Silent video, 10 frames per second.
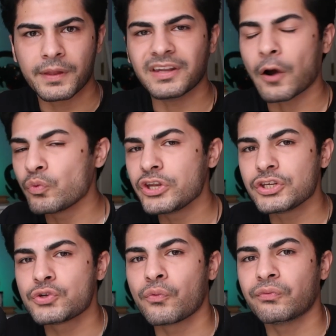Now we
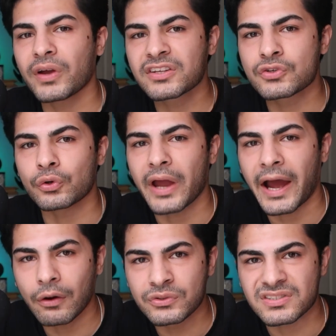need to fix your
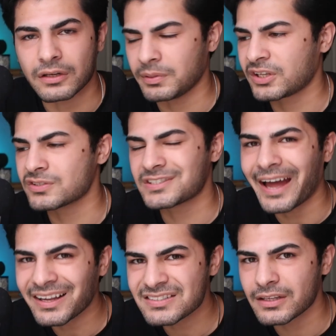outside, because
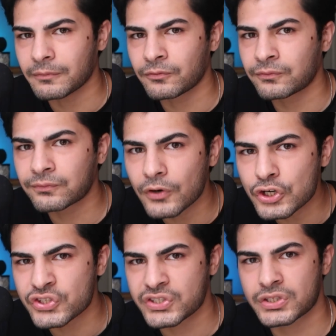that's the
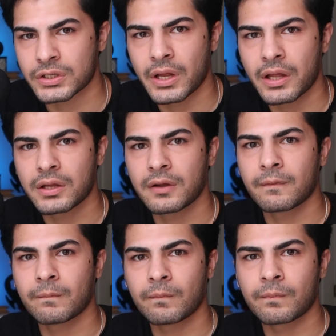first
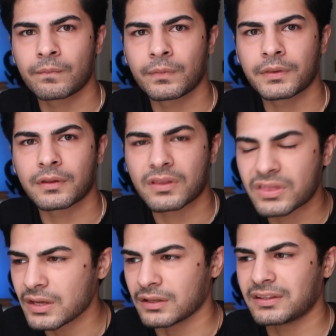
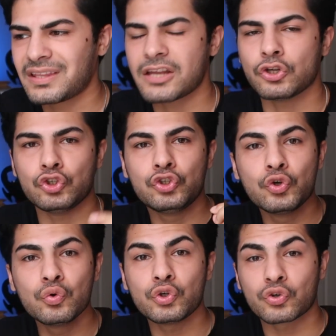thing that
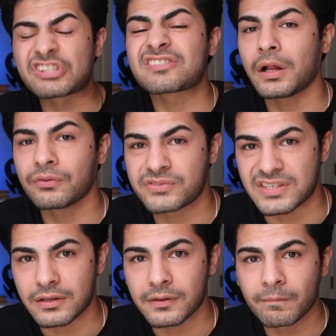you yourself
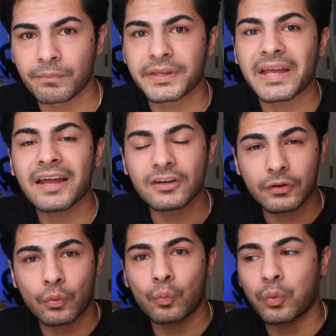see and
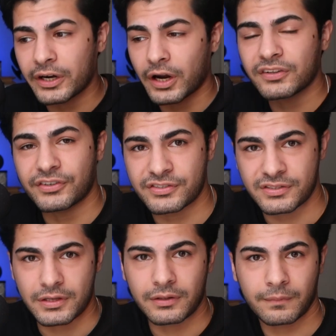what others
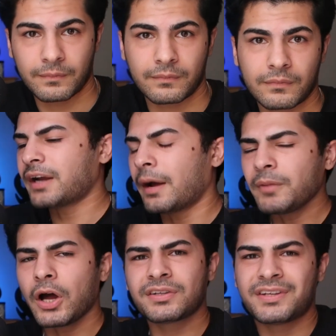see. And I'm
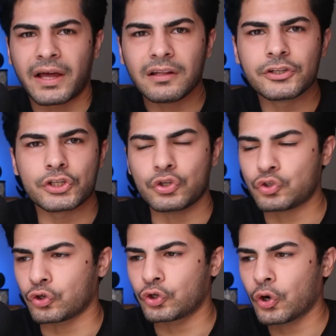not telling you
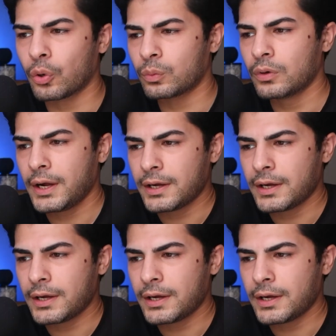to go